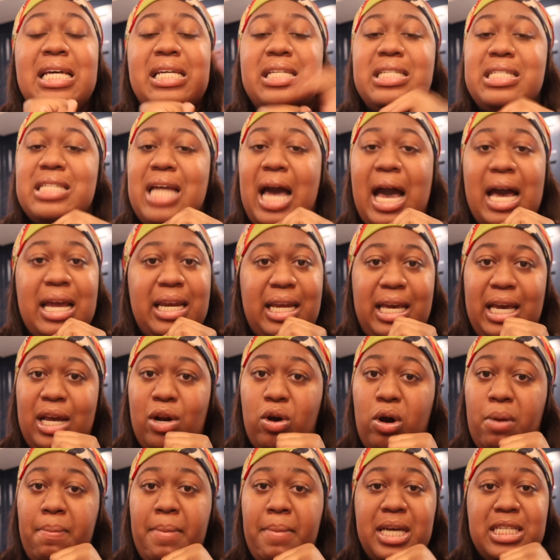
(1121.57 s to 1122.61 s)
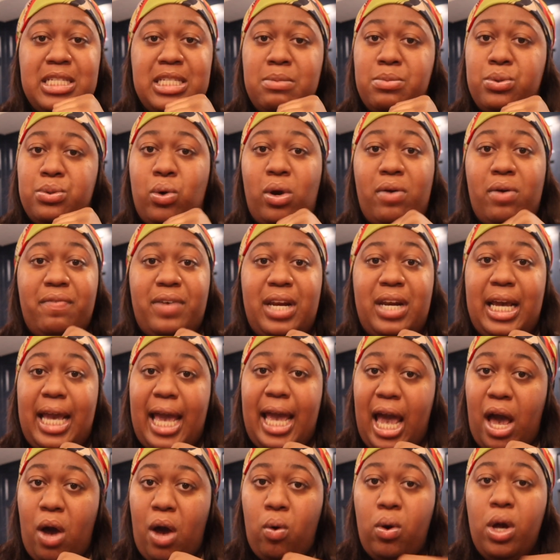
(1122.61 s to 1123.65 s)
sign in or make some sort of an
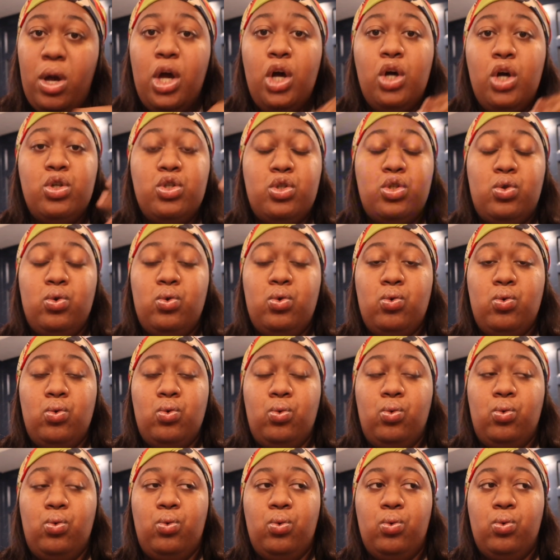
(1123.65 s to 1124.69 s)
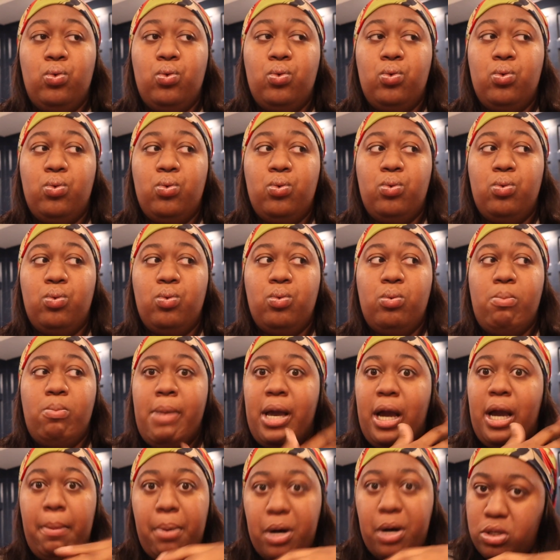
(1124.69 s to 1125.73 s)
account to
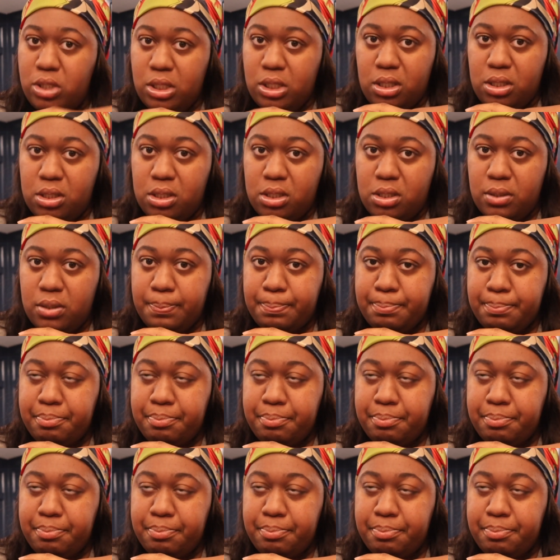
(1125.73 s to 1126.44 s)
make a purchase.